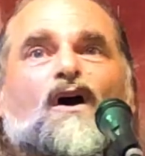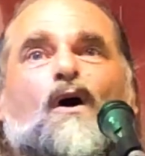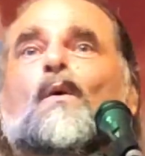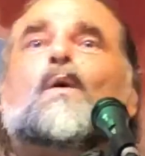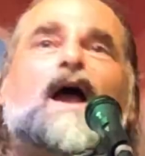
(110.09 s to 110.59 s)

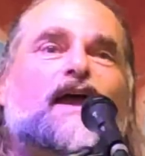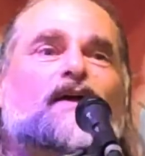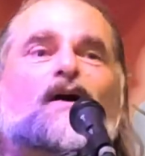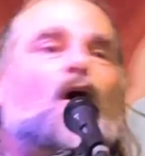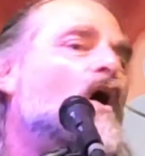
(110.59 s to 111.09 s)

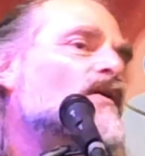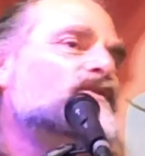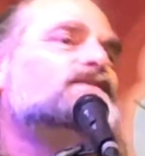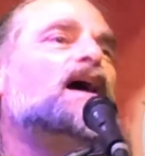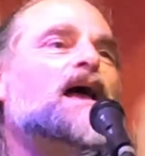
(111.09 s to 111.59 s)
away all
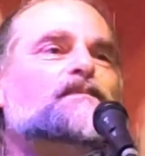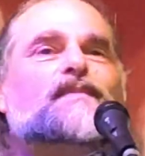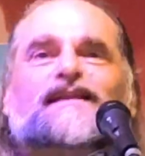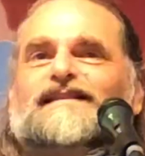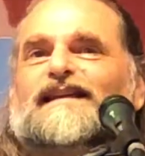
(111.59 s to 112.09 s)
the time,
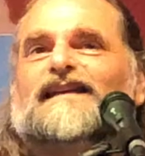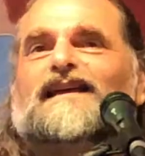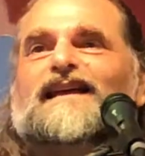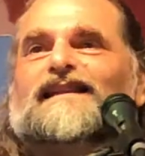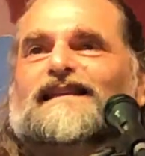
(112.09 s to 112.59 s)
missing
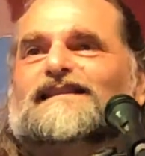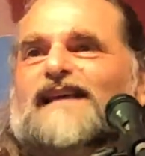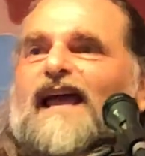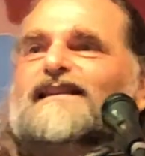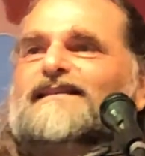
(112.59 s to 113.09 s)
the
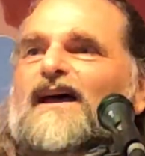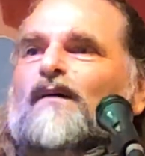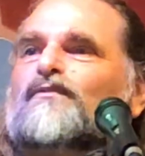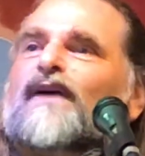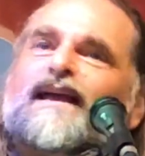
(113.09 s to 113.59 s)
chance to
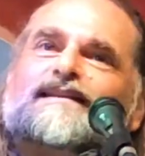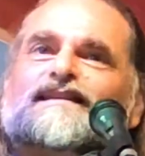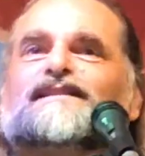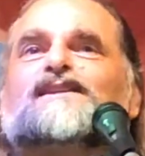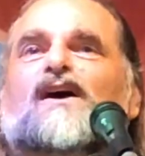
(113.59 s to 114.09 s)
help raise
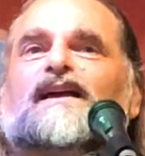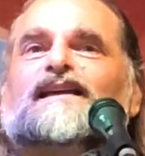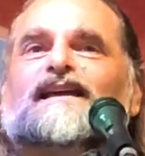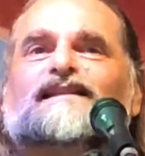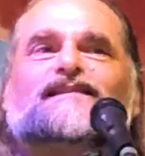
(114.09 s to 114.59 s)
his young
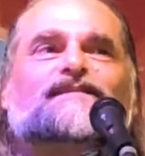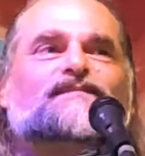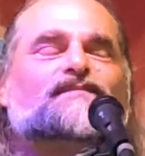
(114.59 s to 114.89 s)
kids.